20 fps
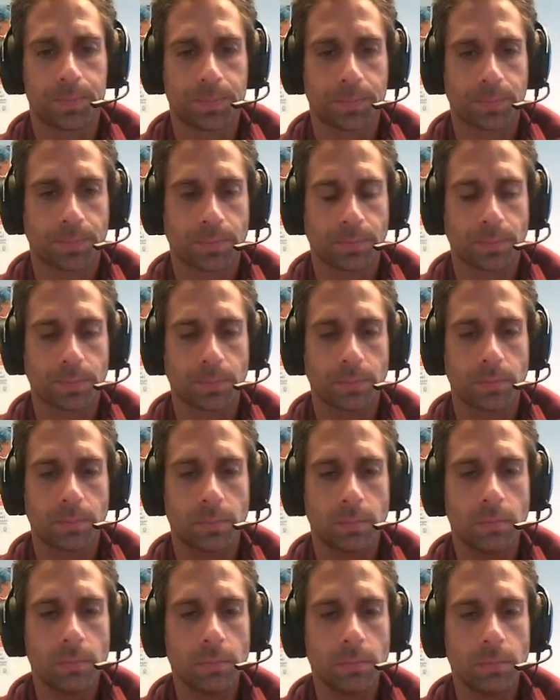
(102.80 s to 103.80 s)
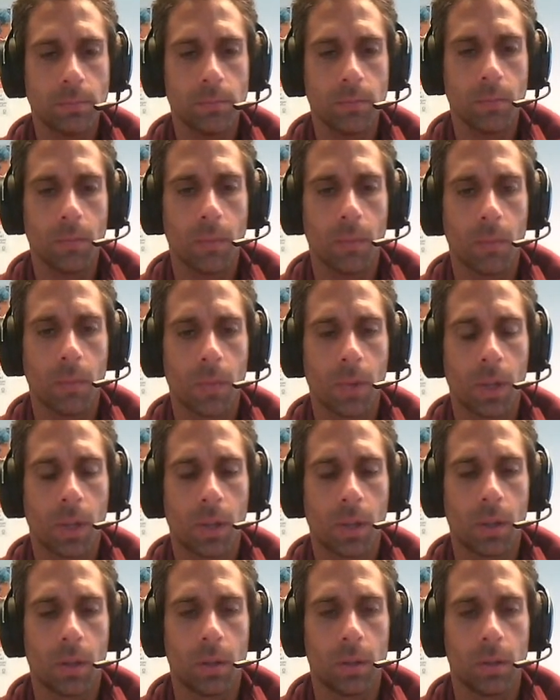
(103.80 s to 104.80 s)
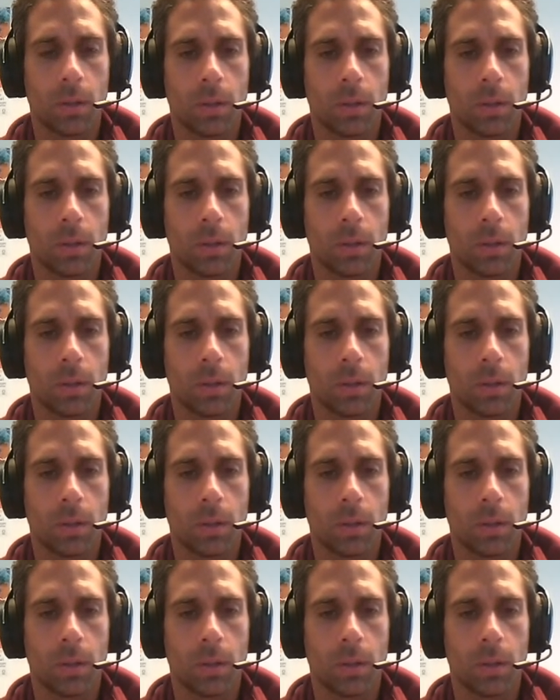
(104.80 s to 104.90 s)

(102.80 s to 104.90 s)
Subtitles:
Nobody speaks.